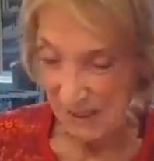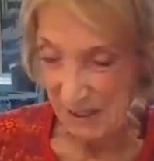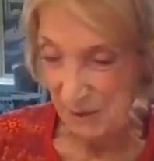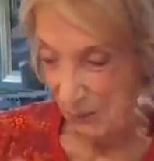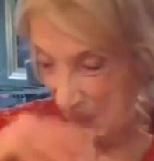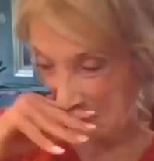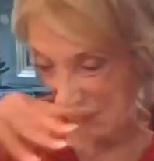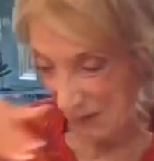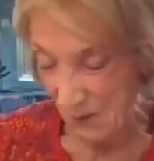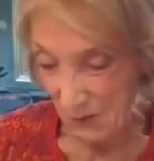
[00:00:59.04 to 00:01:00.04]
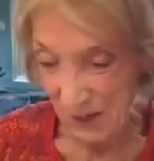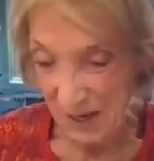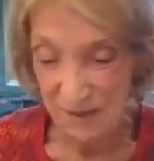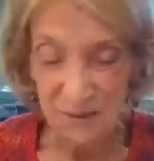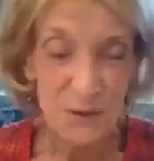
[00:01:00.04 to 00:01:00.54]
to here, we're
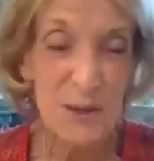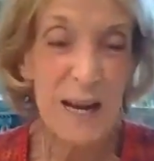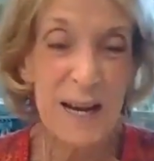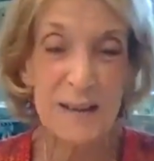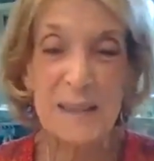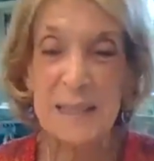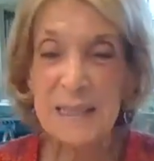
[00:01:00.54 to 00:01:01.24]
okay for now.